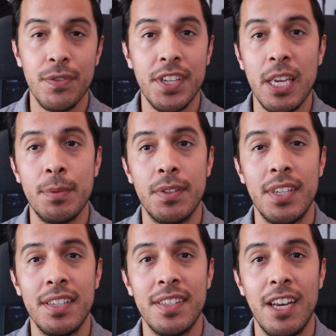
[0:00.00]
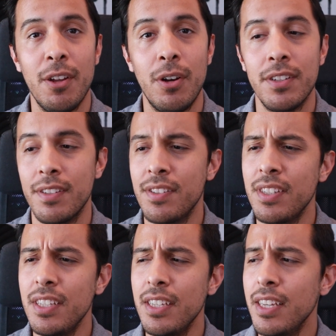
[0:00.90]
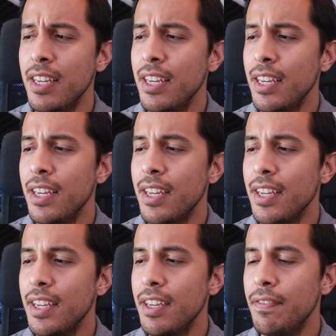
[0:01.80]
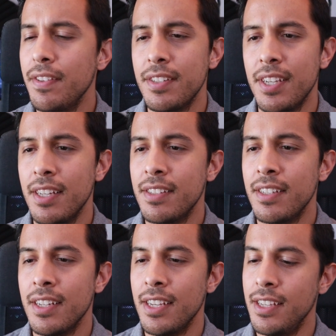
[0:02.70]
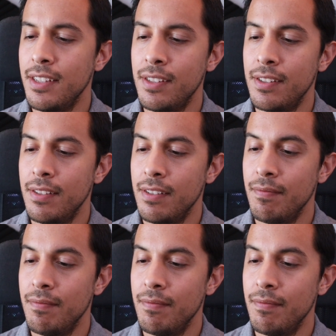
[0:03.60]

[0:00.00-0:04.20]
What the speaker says: of games to test it out on to see if this headset is